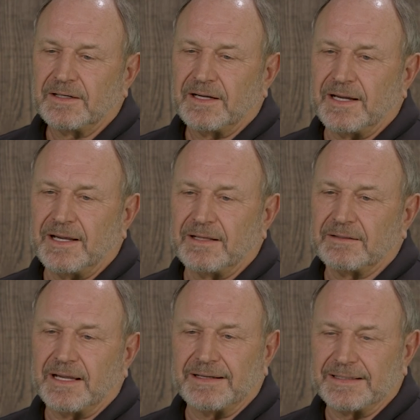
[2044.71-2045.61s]
and
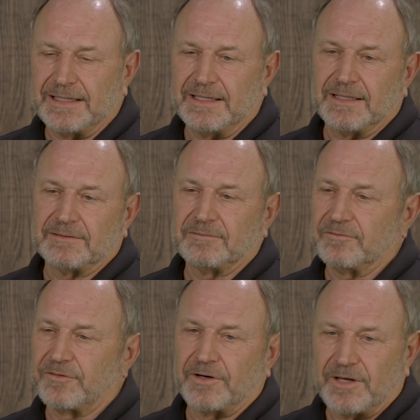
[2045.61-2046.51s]
again,
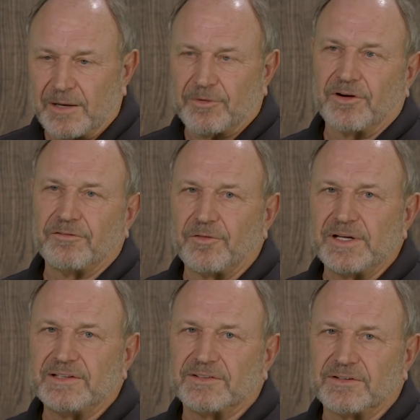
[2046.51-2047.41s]
for a number of
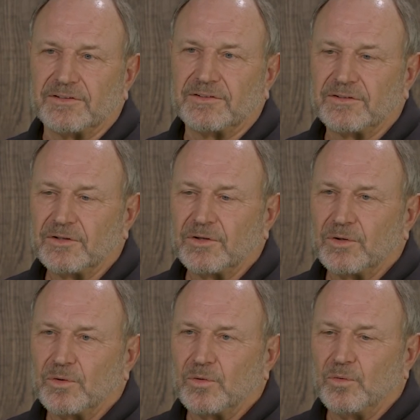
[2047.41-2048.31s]
reasons,
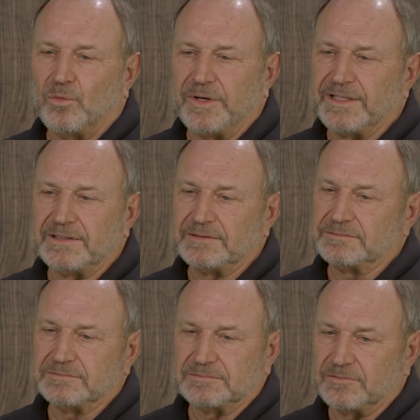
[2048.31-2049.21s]
we
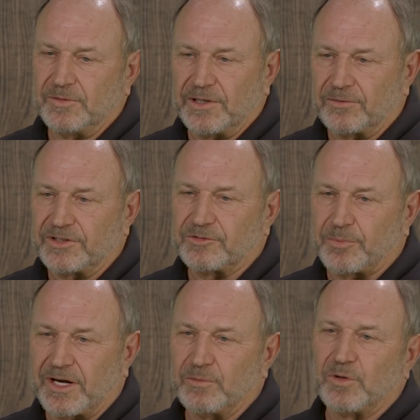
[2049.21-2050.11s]
only
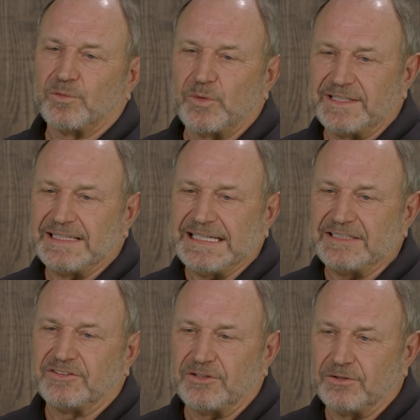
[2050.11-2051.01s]
spray when we
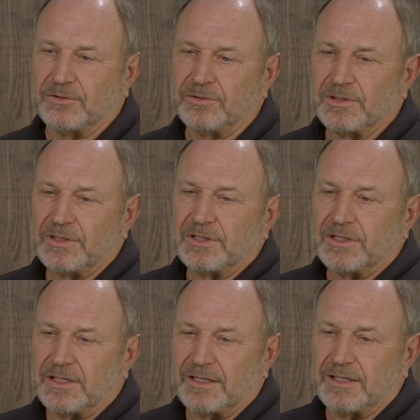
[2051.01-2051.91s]
need to,
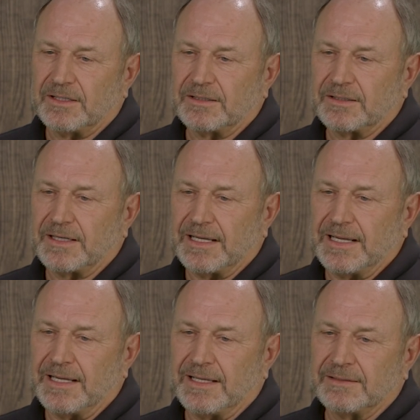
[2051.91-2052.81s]

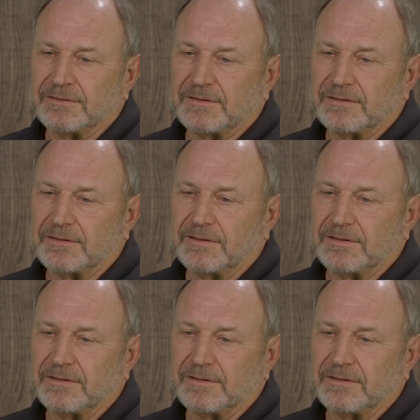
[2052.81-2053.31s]
and